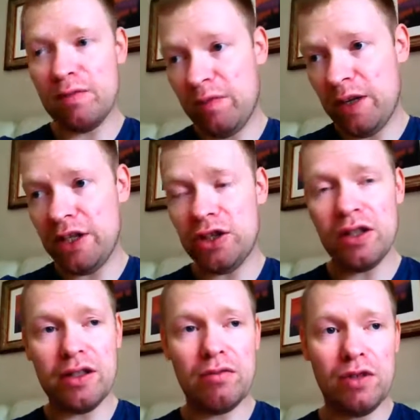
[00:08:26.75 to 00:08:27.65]

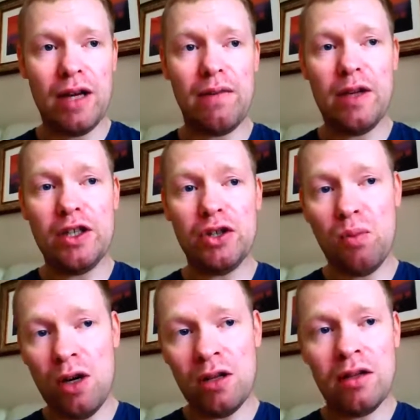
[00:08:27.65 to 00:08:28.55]
Features, right, feature
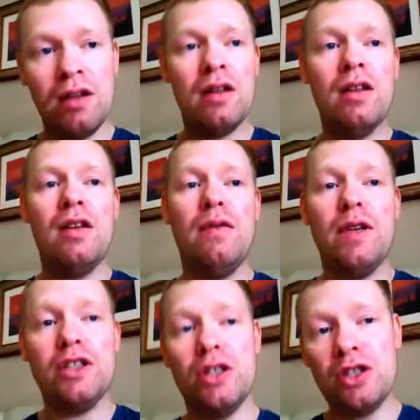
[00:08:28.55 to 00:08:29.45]
1,
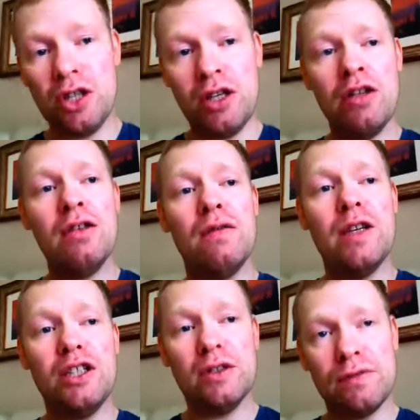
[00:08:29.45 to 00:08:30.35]
feature 2,
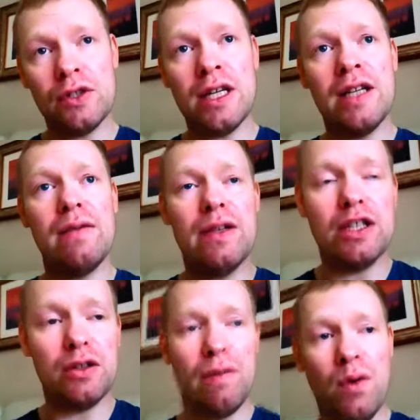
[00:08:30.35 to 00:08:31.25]
feature 3,
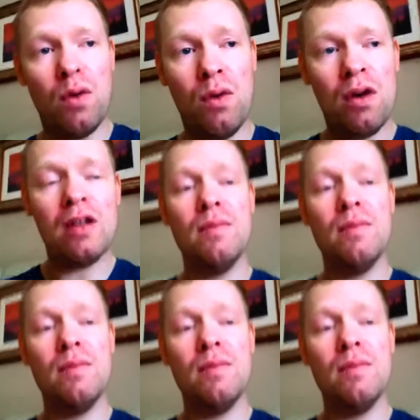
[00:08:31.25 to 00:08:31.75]
feature 4.